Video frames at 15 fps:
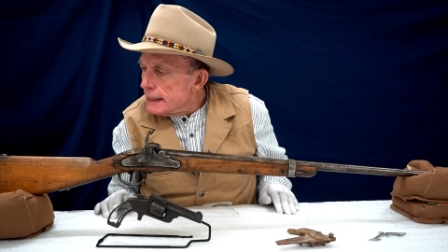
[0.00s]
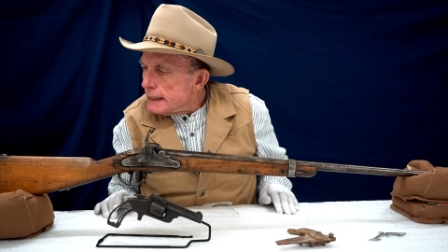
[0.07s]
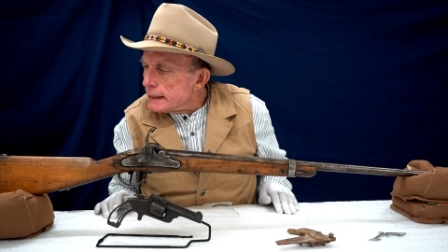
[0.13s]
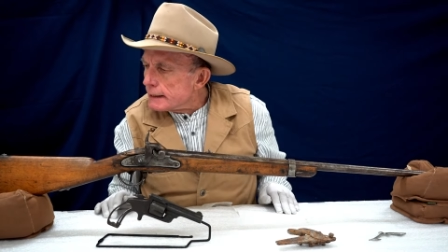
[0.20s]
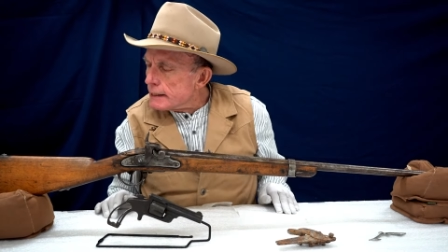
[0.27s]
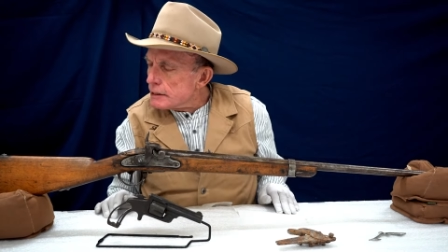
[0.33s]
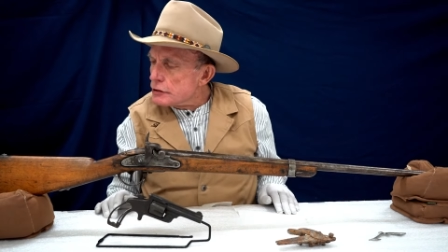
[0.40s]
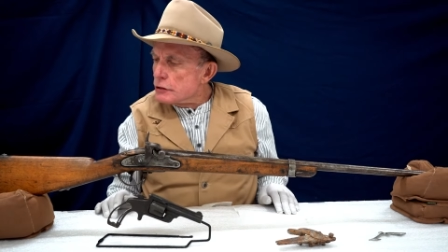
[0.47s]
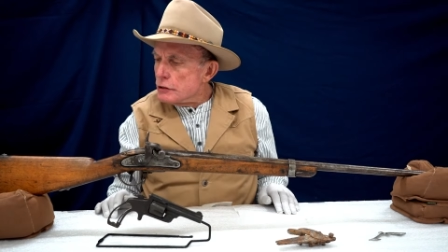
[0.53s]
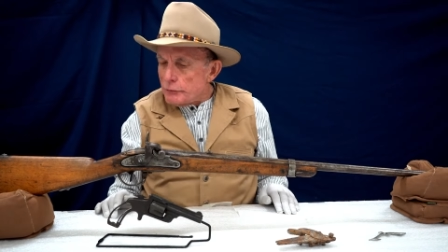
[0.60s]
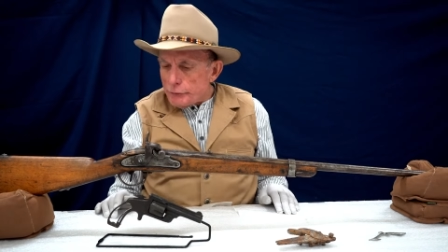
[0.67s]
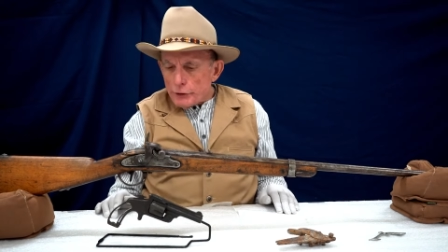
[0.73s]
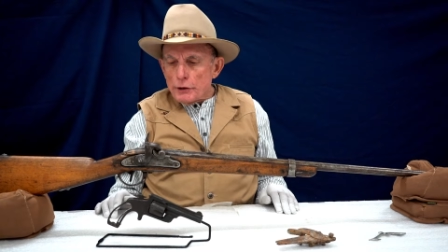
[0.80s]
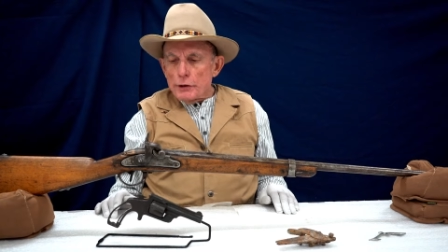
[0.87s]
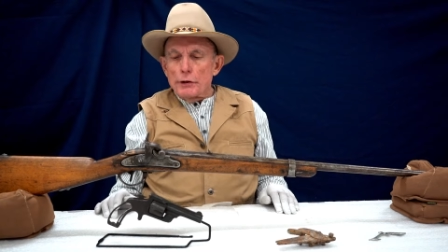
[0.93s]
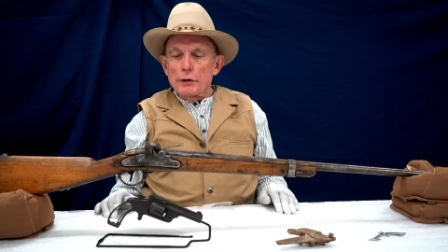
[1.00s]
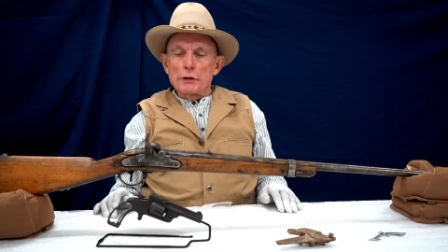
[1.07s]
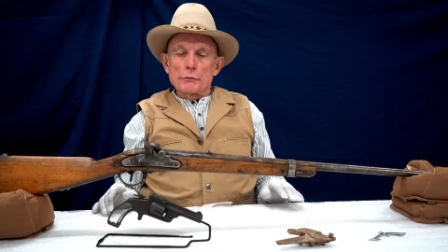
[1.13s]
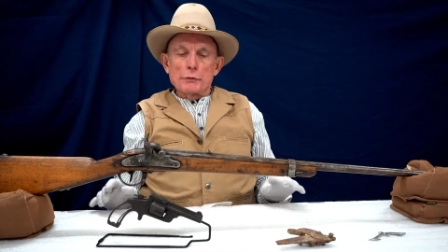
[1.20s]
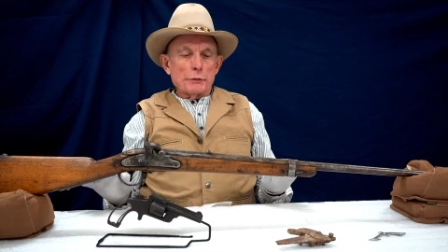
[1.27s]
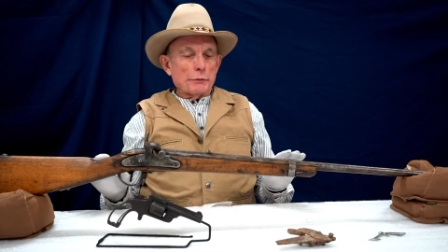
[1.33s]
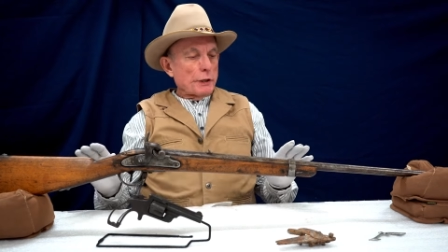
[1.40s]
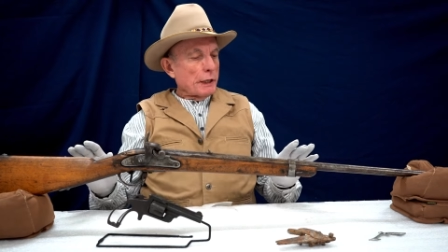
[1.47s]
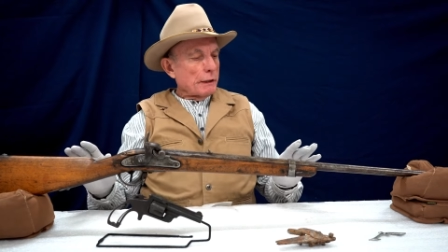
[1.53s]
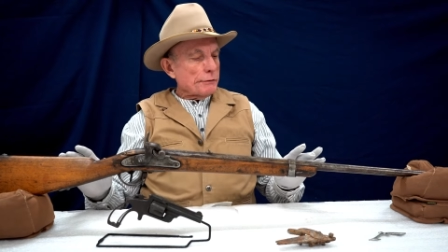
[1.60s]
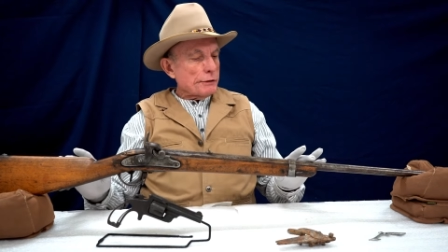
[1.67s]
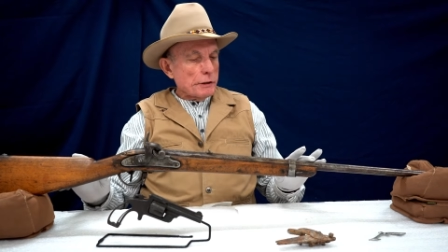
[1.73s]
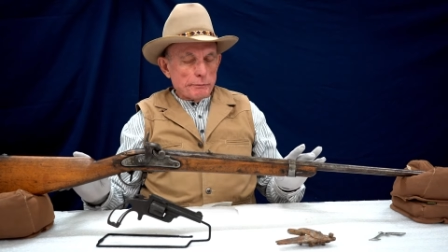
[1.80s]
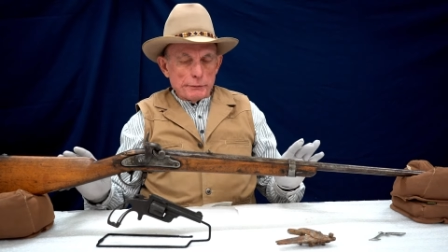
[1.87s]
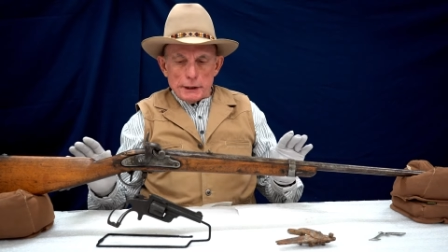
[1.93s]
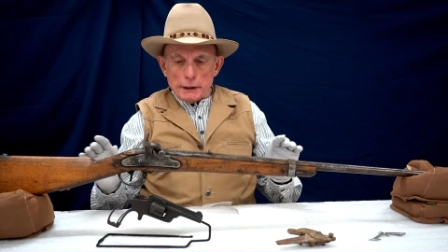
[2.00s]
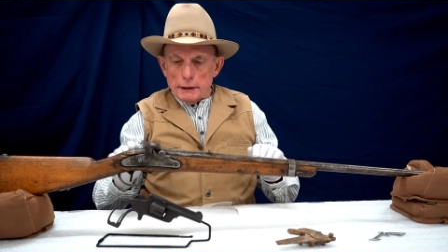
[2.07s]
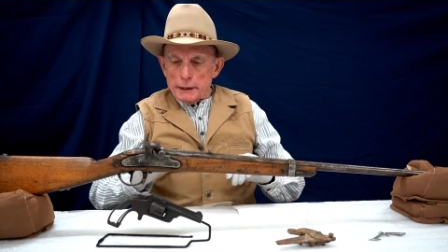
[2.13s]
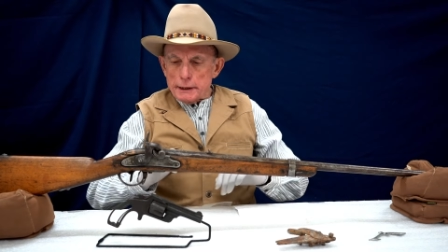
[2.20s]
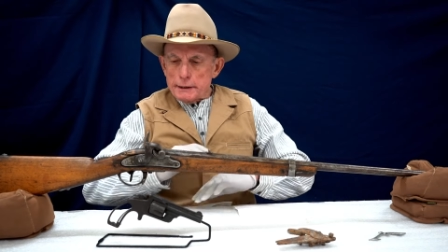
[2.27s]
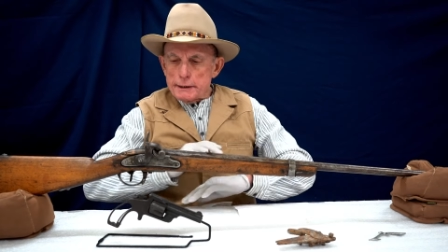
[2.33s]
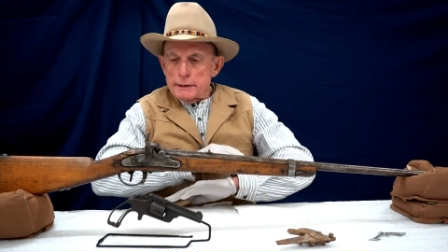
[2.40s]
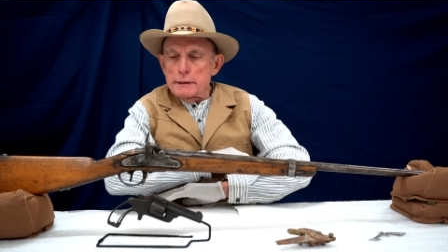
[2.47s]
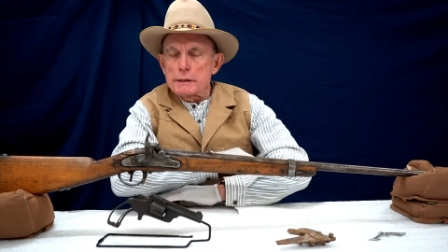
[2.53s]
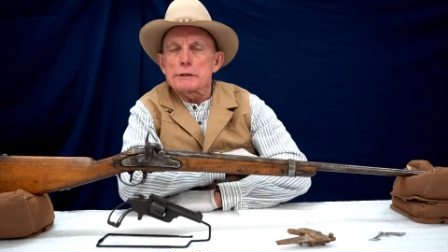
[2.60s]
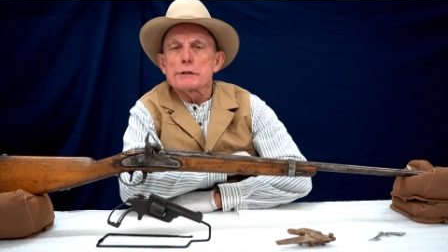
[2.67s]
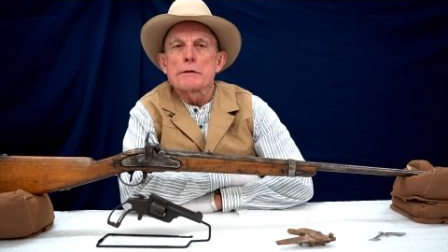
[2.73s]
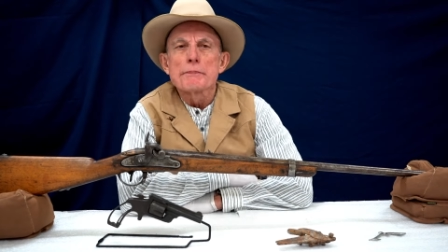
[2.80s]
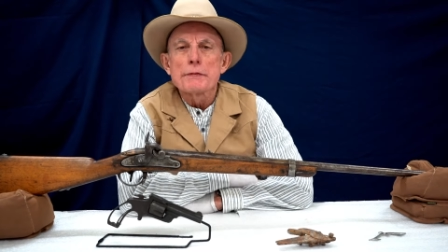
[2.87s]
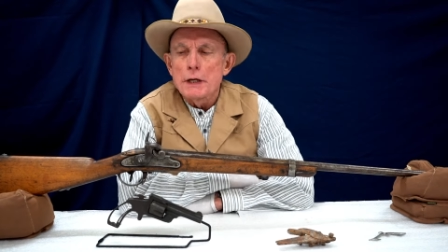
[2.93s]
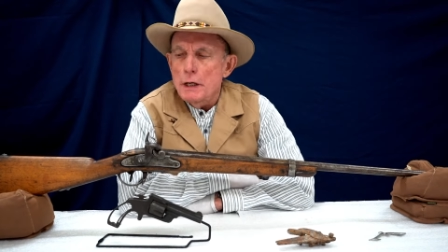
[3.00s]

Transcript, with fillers: It gets difficult when we have something like this